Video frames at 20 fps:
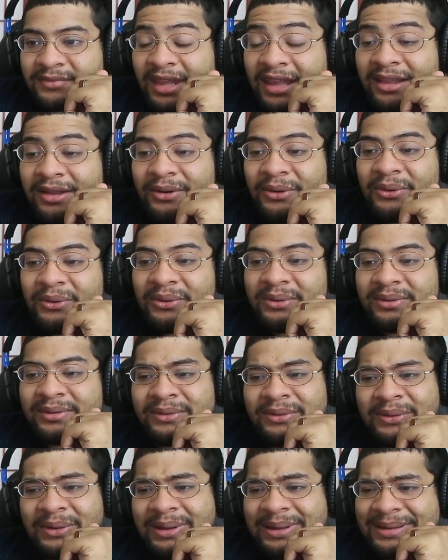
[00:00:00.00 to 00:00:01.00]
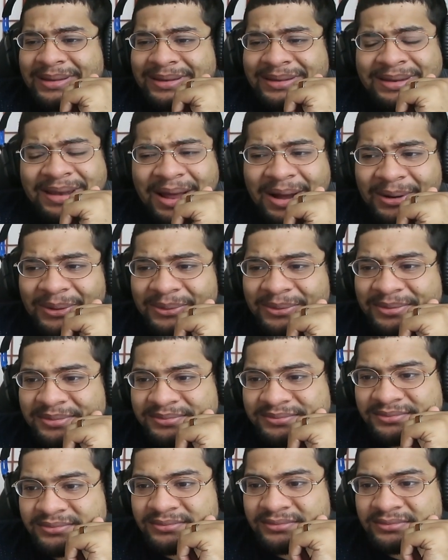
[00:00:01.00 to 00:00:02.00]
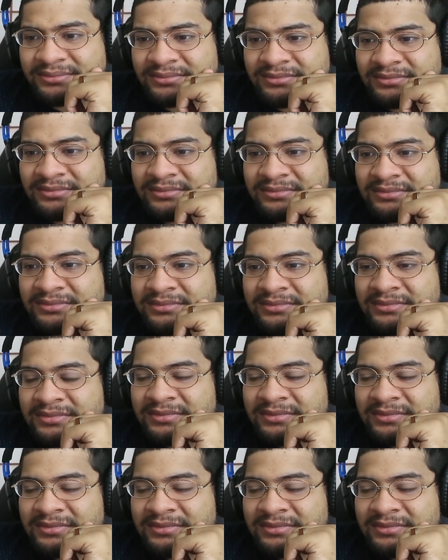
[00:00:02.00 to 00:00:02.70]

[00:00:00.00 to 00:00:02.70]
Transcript: Some Ooh, say the first pancake no. never comes out perfect.